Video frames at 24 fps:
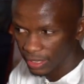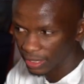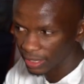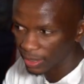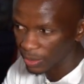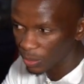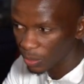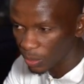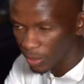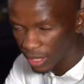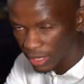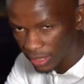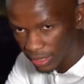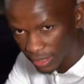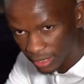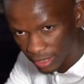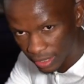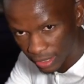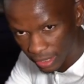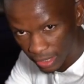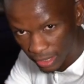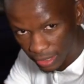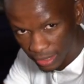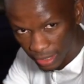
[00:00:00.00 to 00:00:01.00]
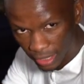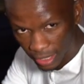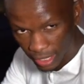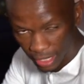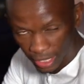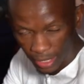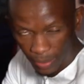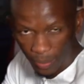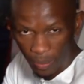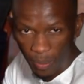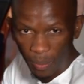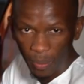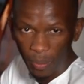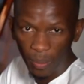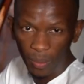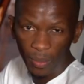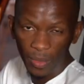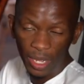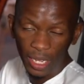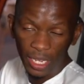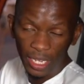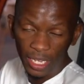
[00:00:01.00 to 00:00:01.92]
The one thing that I'm